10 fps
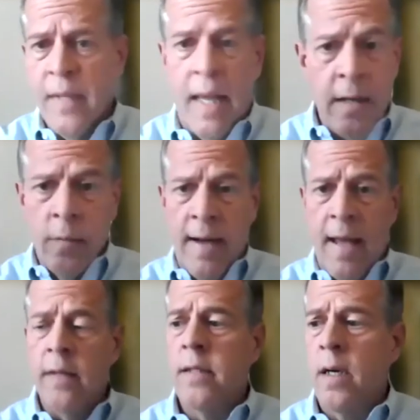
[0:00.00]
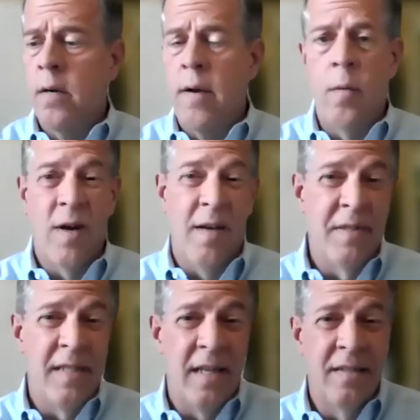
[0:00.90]
anyone out there around what I've
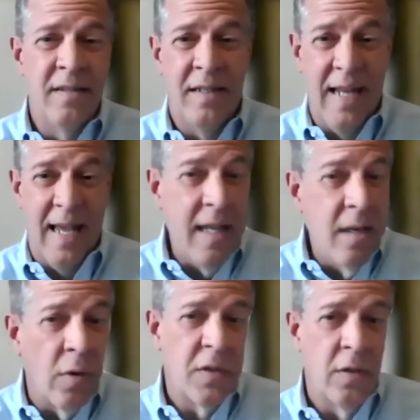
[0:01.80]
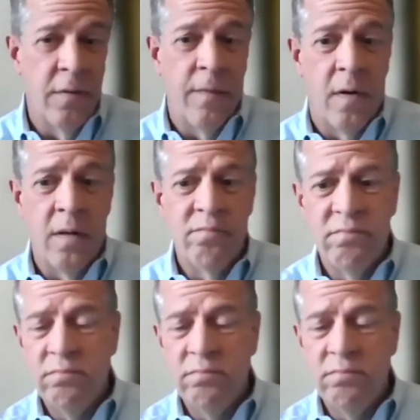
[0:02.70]
said to date or so far?